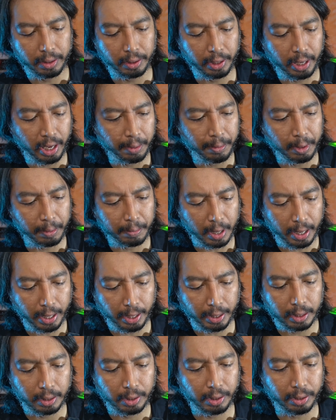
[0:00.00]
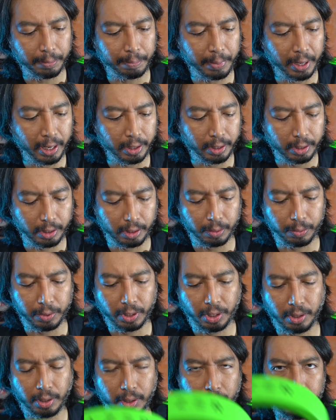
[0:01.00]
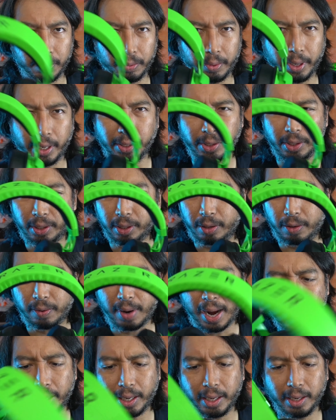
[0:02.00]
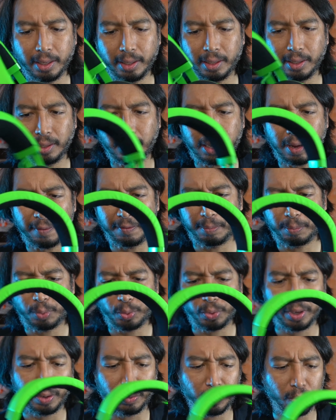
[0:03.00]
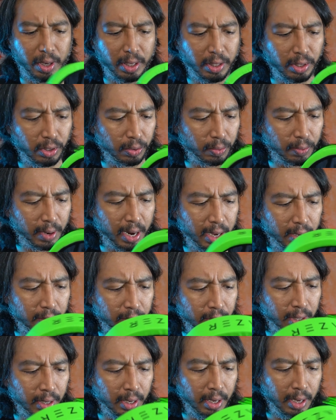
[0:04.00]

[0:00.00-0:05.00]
gaming mic to compare it to, which is the Razer Kraken 7.1 surround.